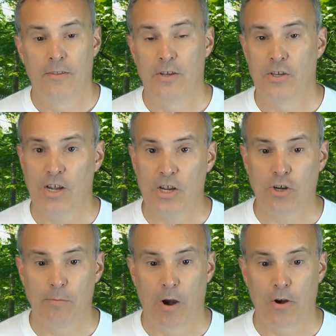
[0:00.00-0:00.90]
The
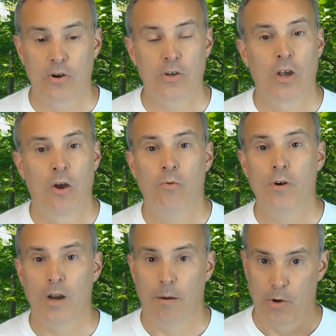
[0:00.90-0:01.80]
station markers
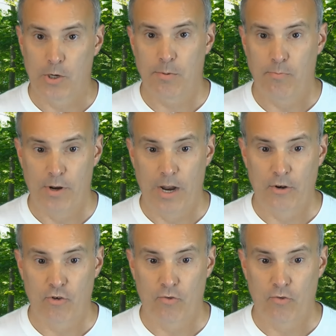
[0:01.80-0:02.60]
were numbers put on